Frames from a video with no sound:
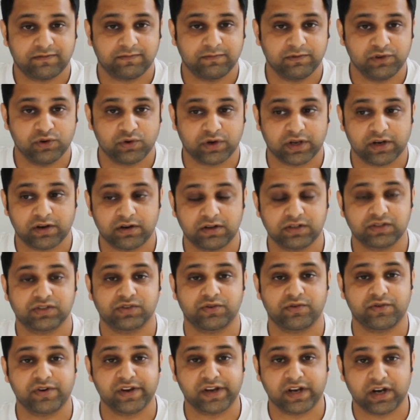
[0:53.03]
You can
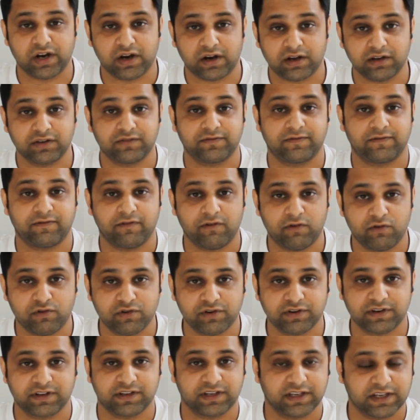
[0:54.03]
also record
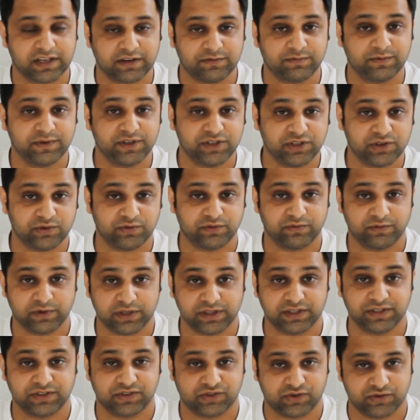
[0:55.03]
4K video with
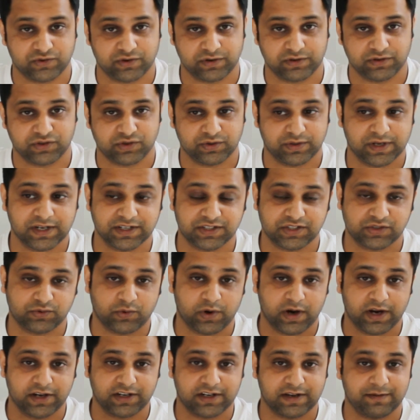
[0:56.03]
this drone, so that's
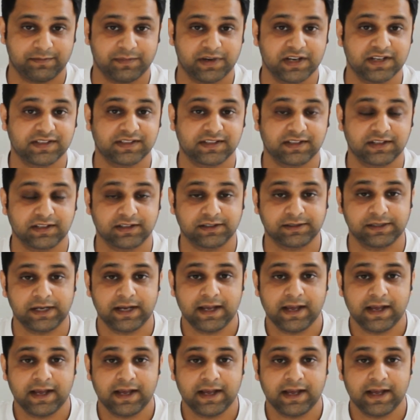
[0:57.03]
quite amazing,